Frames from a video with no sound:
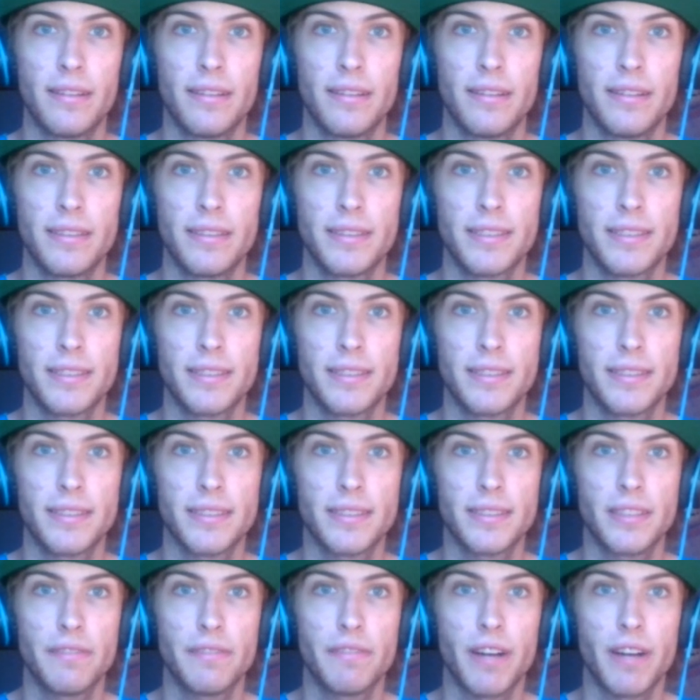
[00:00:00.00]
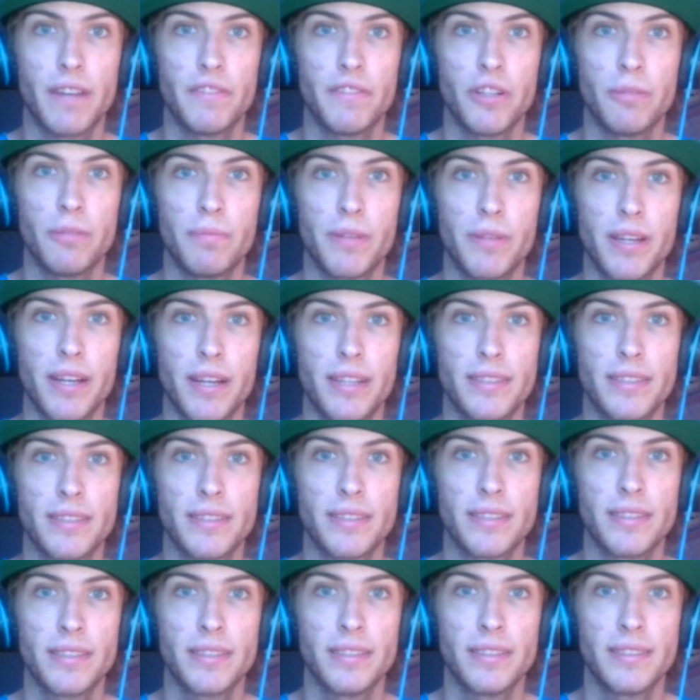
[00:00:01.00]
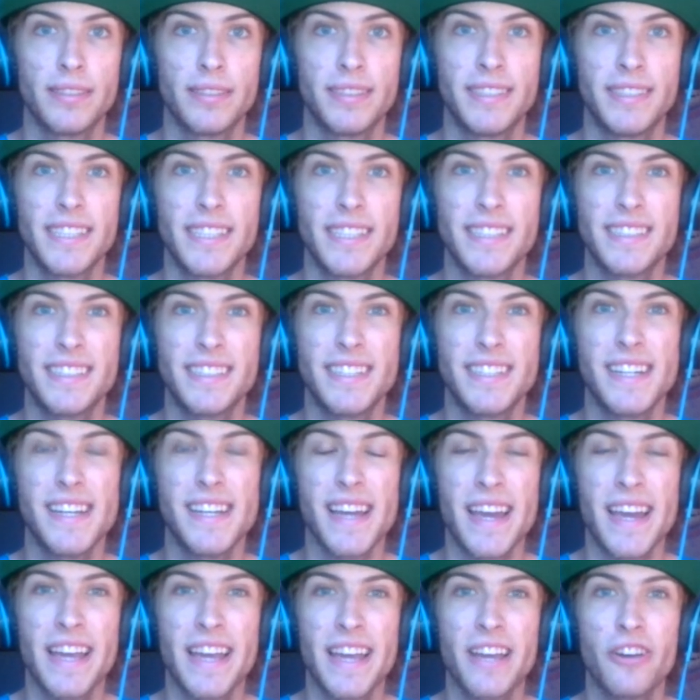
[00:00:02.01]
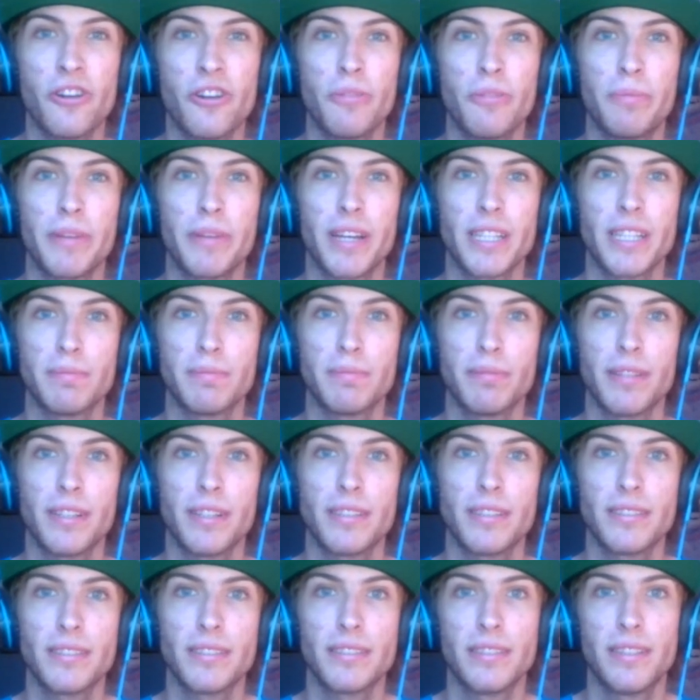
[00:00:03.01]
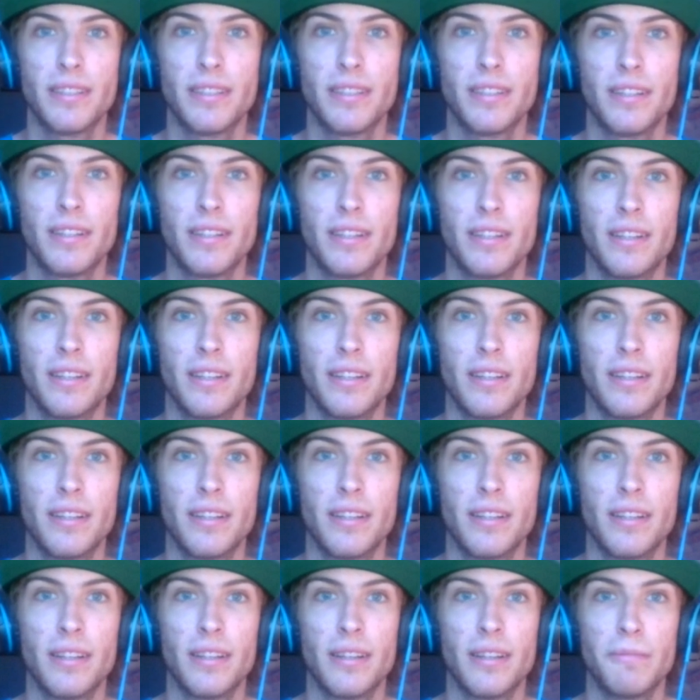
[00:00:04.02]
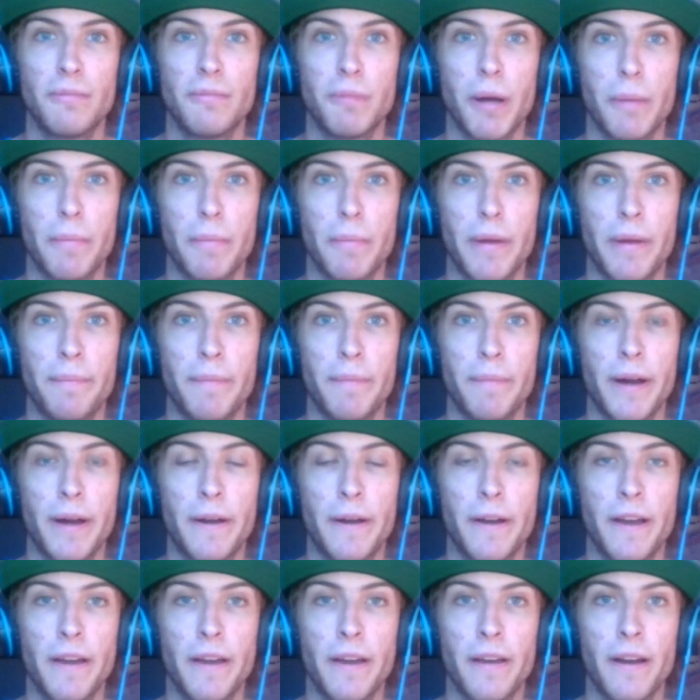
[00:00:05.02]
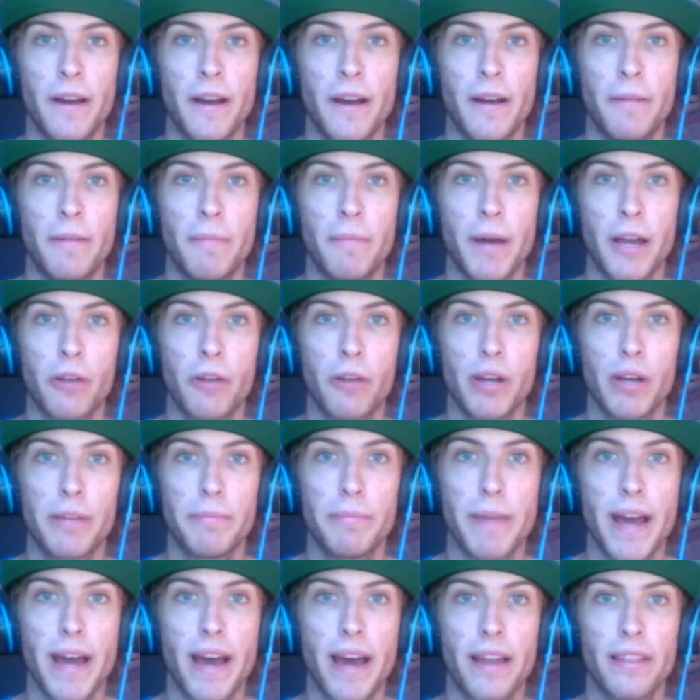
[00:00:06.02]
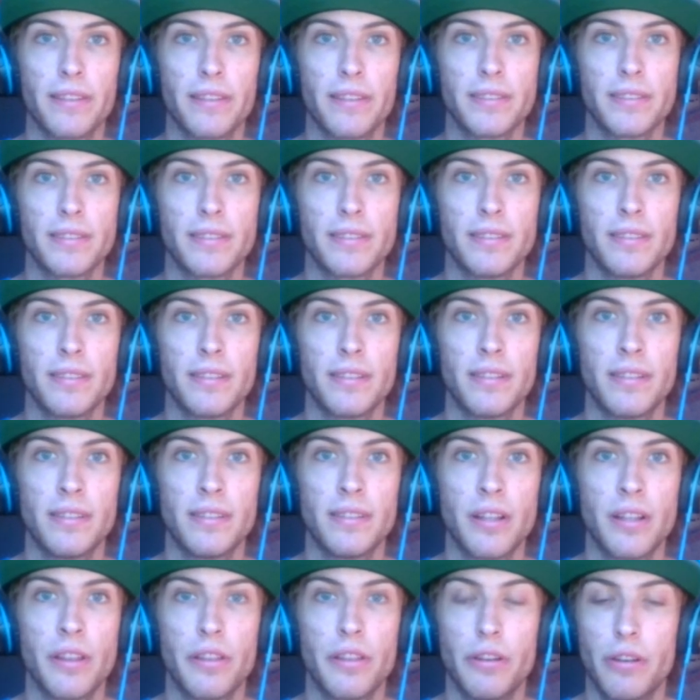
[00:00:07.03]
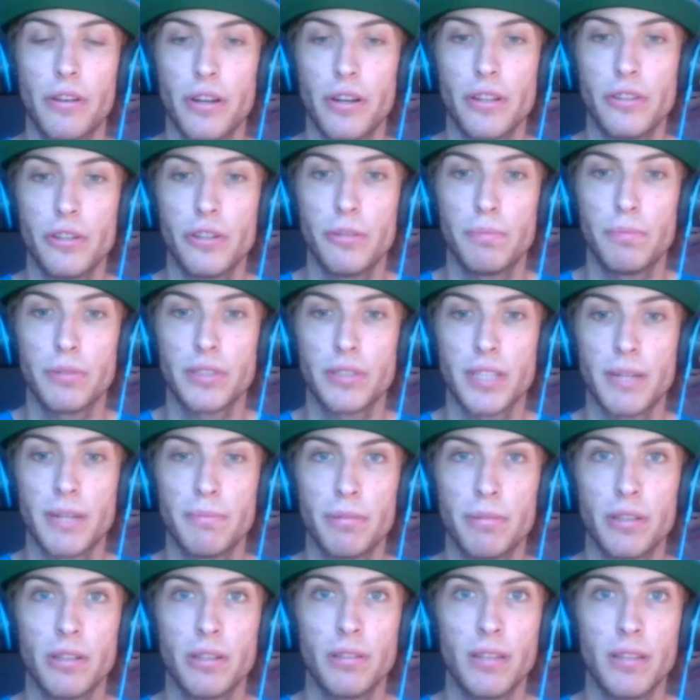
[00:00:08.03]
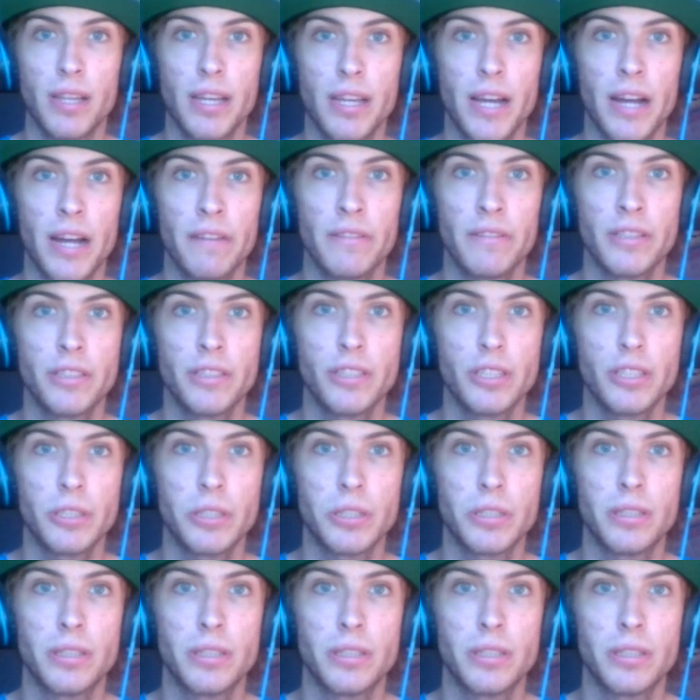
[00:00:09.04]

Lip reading: 665 OPS, 68 OPS plus. By my quick maths, 32% below league average.